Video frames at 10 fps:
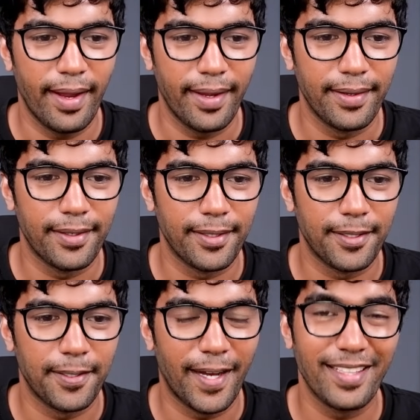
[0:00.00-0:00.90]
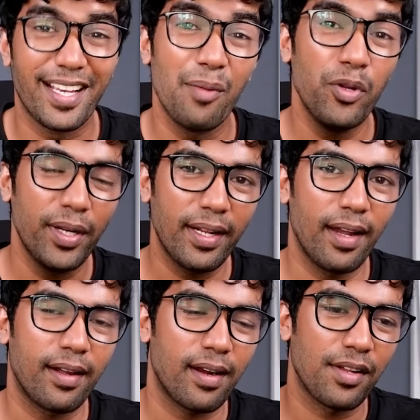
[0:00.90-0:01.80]
and the community
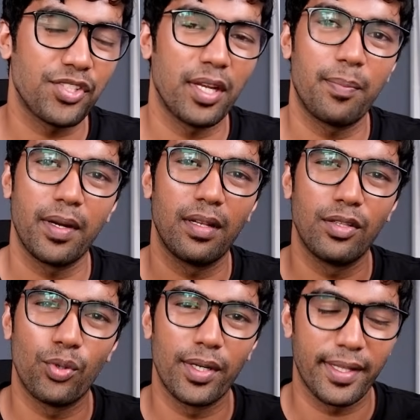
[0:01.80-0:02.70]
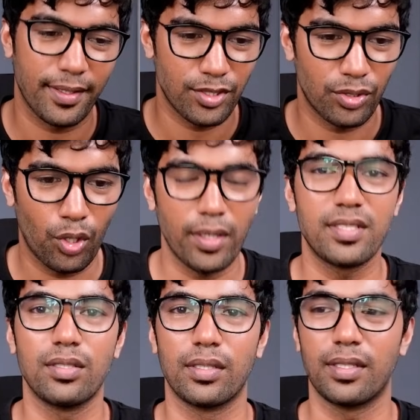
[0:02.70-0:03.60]
related ah na share pannadhula irundhu ungalku edhaachu
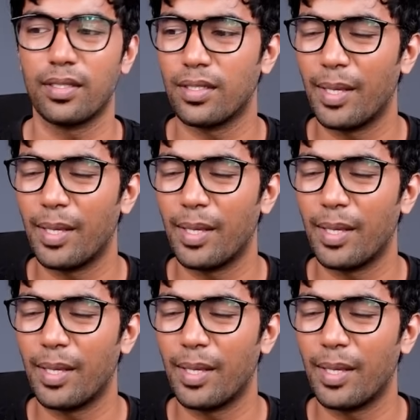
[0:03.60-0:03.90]
thoughts irukku